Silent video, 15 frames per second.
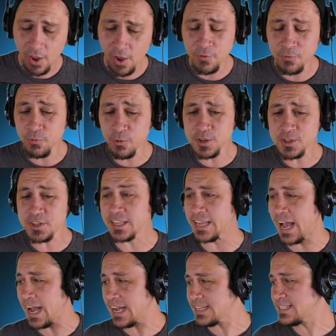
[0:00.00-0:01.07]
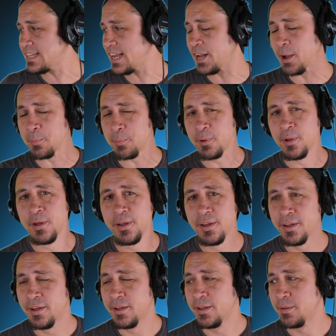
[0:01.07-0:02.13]
unfortunately i stayed up
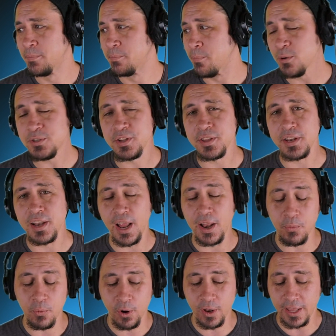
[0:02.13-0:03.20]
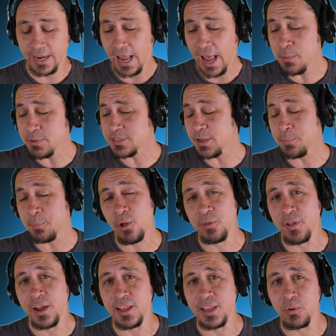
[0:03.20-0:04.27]
most of the night or like i was up all
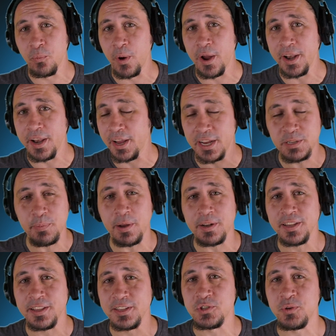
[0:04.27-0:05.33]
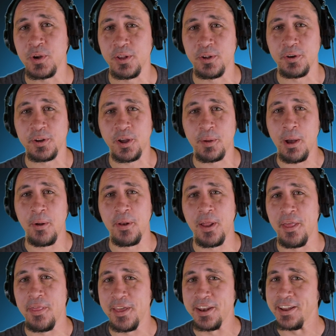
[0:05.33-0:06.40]
night like waiting expecting this trailer to come out
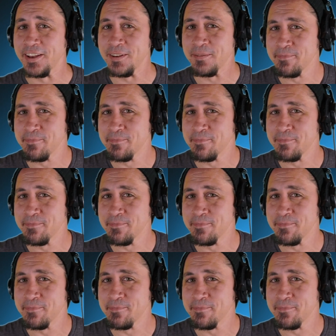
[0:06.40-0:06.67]
and then it